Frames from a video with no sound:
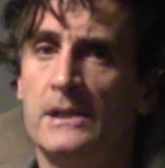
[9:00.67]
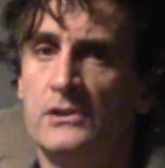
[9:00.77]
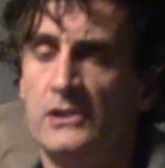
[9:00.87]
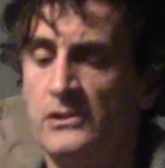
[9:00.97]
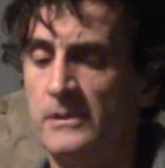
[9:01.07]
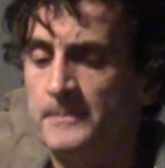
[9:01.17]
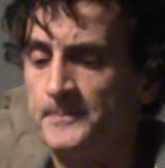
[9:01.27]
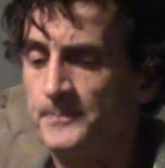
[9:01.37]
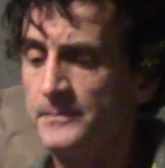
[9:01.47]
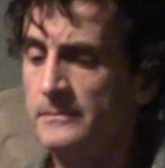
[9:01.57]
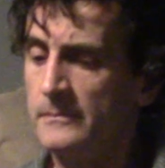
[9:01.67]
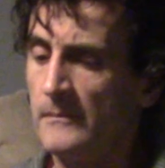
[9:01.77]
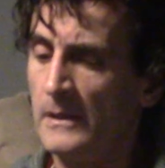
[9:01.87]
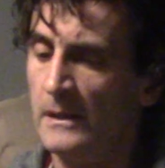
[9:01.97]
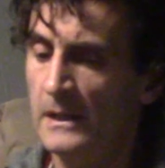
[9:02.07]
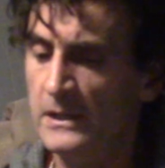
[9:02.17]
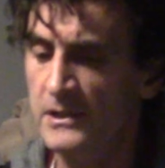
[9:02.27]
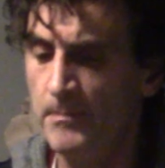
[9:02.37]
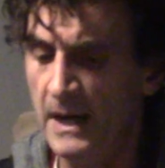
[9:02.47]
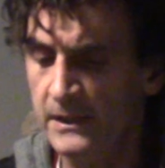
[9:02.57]
decision. It's a
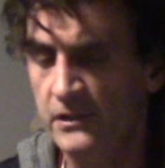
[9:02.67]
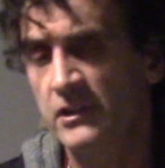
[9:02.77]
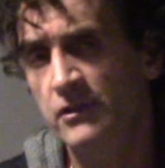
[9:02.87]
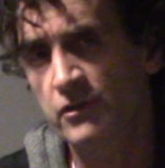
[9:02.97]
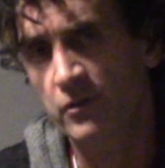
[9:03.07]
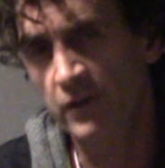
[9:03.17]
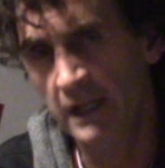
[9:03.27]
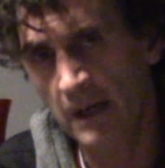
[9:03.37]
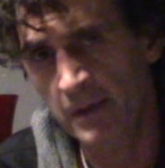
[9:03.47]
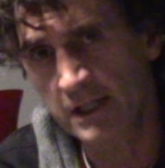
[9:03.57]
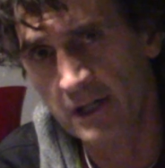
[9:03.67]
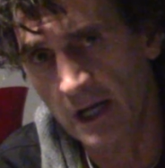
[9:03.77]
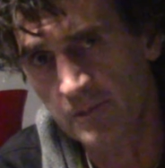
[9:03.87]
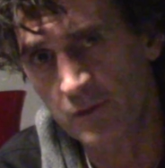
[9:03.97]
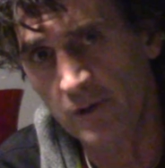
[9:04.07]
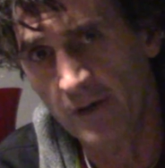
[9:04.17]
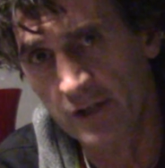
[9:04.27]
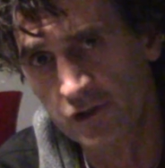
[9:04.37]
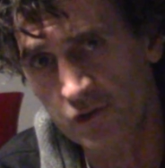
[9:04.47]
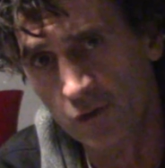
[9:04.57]
bad decision. So think how many times that we've had
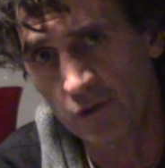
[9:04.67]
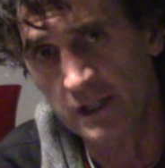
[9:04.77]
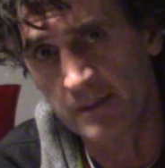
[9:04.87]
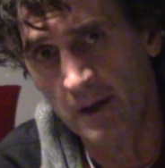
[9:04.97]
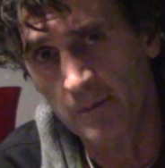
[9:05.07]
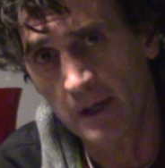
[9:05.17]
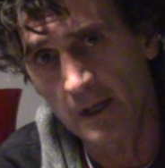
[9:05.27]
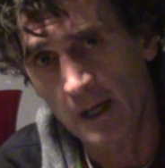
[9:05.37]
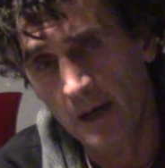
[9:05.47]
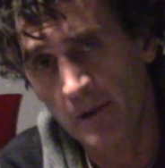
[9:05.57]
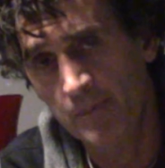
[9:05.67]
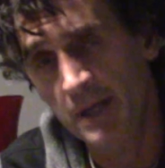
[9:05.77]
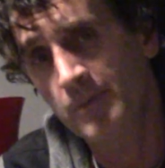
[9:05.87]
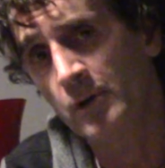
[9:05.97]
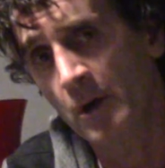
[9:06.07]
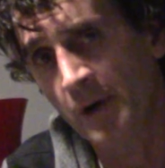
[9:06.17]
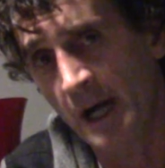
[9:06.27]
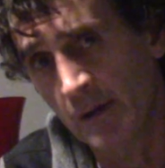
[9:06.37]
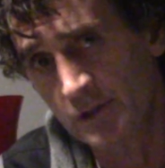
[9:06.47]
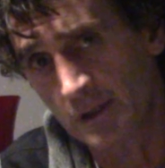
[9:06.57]
stories about people going
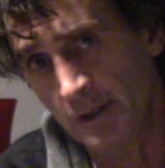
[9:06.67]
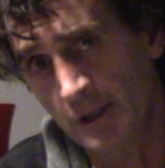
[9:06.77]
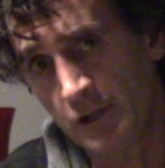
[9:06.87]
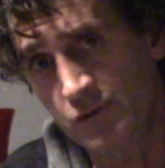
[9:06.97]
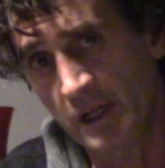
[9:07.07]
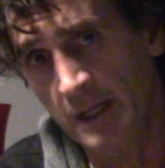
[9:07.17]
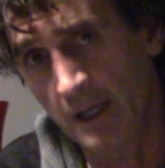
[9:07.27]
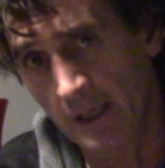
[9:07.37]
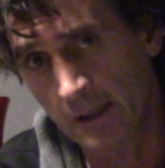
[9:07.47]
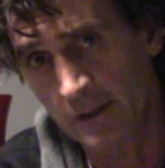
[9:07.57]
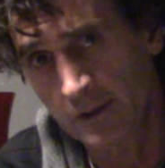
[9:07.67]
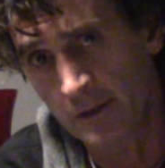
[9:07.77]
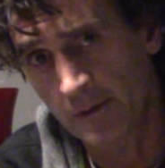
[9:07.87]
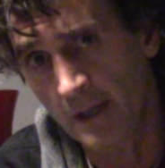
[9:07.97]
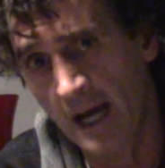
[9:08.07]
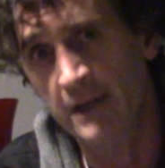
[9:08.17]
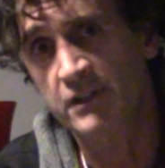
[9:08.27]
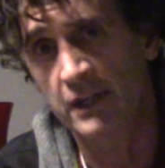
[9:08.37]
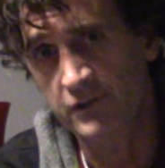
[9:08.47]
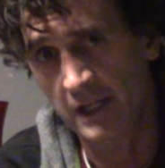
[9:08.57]
out and drinking, and the
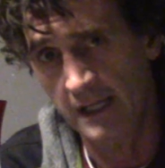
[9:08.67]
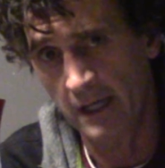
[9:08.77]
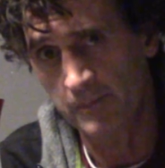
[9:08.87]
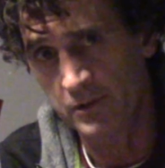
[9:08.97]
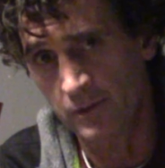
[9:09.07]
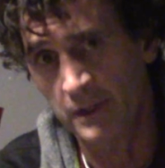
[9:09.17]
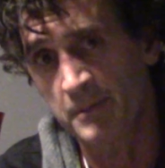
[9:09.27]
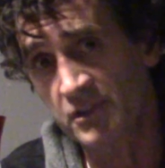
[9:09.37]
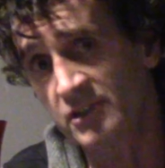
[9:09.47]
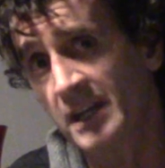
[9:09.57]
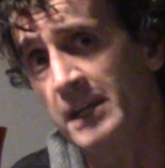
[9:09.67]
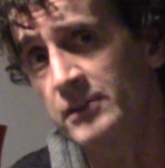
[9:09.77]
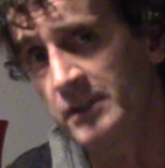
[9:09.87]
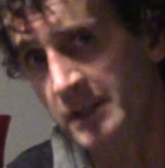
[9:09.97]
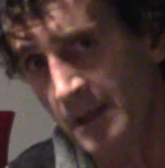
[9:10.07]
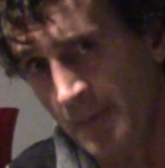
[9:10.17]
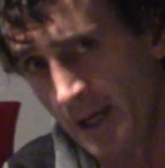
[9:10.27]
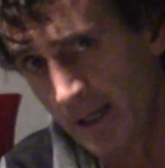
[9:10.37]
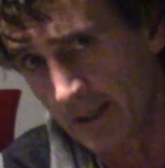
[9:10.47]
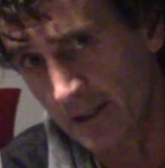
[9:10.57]
antics they get up to, and the mistakes that they
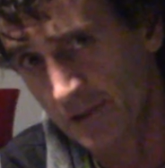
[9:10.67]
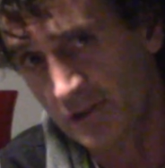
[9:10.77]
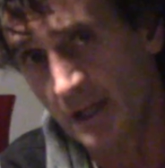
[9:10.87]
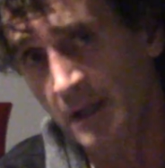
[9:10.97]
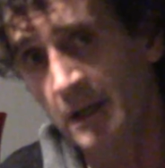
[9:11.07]
make, and let's say